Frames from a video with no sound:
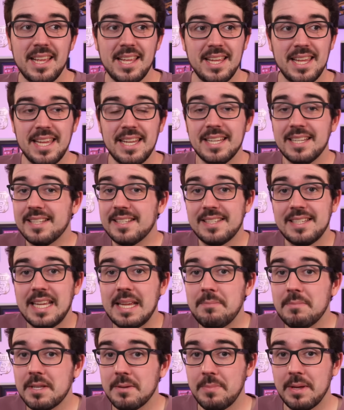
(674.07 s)
he didn't
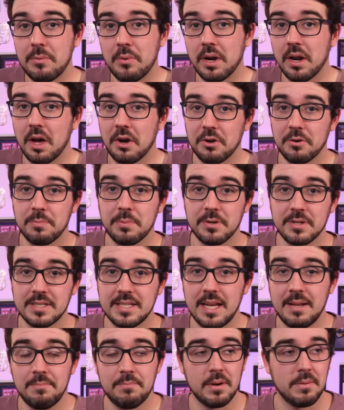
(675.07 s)
seem to be
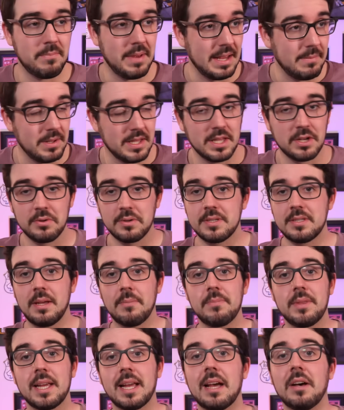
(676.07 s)
100%, but maybe there was
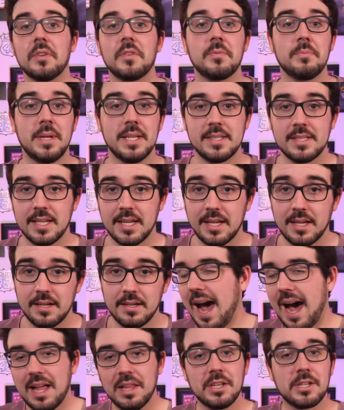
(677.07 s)
something else missing.
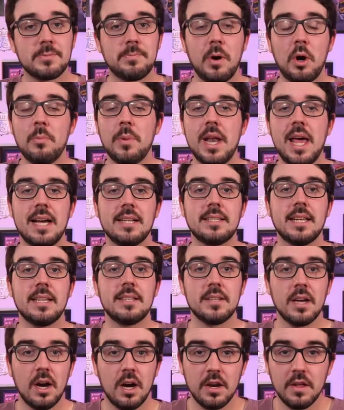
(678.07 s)
Alex Bowman has a
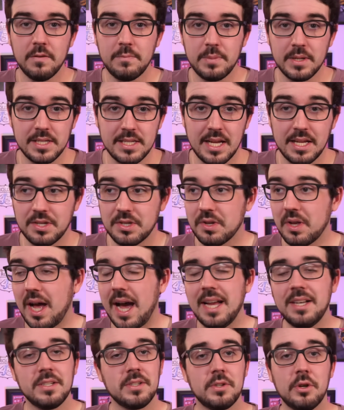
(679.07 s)
ton of potential.
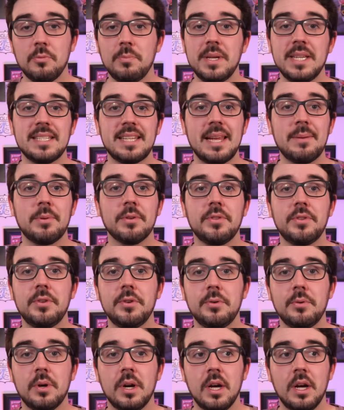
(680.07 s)
I just hope he's able
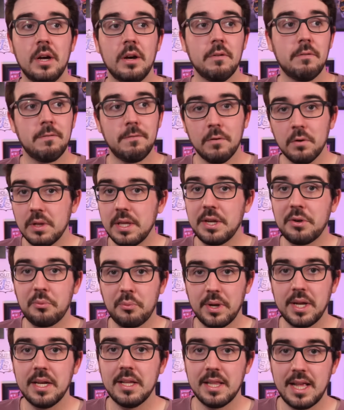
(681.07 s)
to fully
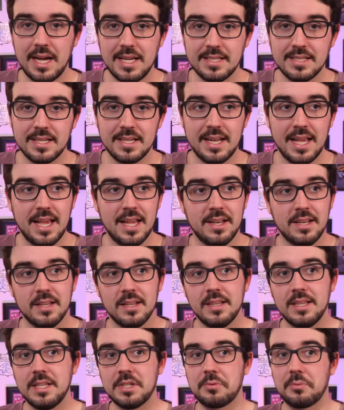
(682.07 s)
realize it. And
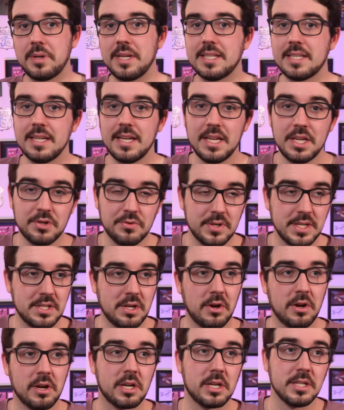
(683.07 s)
these recent injuries
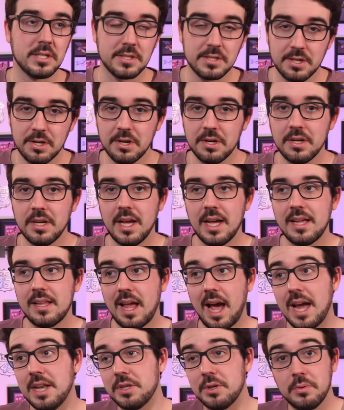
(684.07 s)
are a concern.
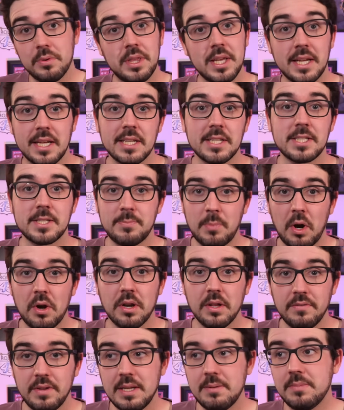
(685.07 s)
I do think it's smart
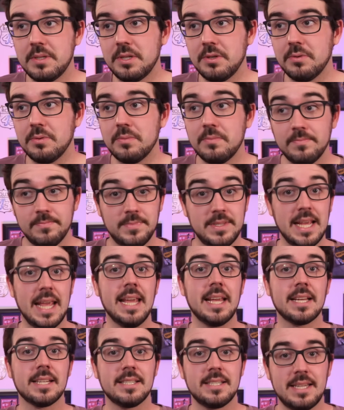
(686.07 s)
of him to
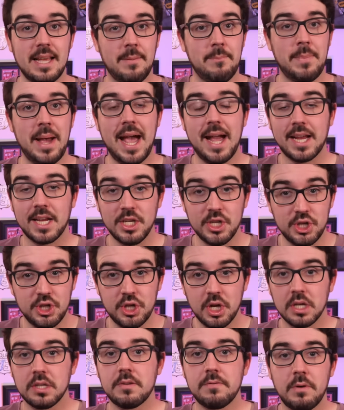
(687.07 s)
take a step back and
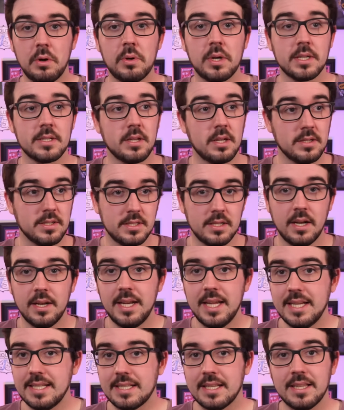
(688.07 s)
just focus on
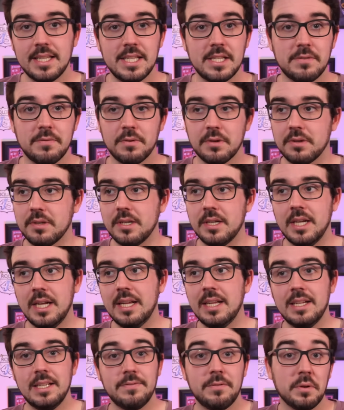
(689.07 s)
Sundays, at least for
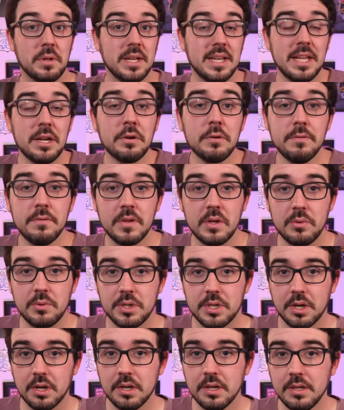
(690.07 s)
the near
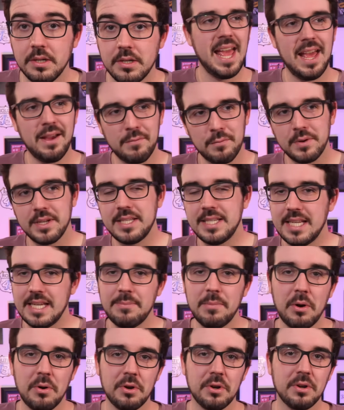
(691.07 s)
future. Every
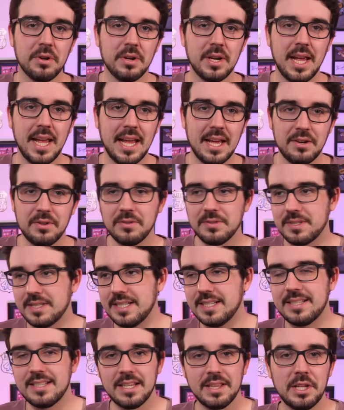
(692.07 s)
team owner handles
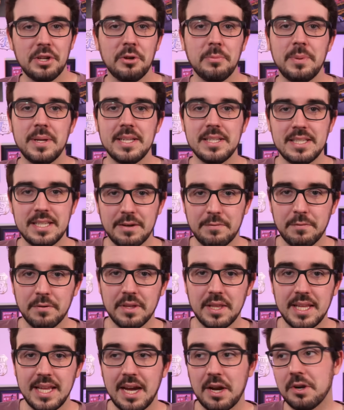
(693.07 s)
this a little bit
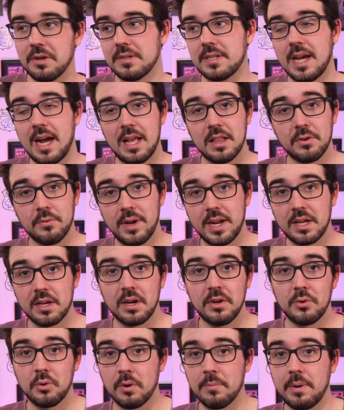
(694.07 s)
differently. I heard Tyler Reddick
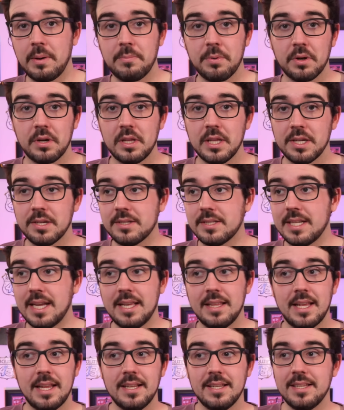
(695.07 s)
on Door Bumper Clear
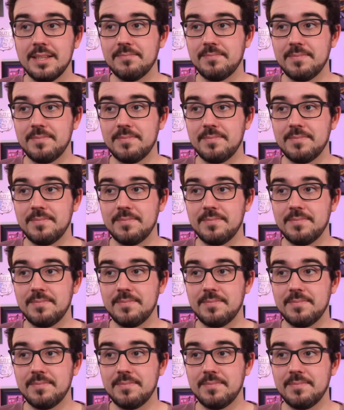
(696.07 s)
say that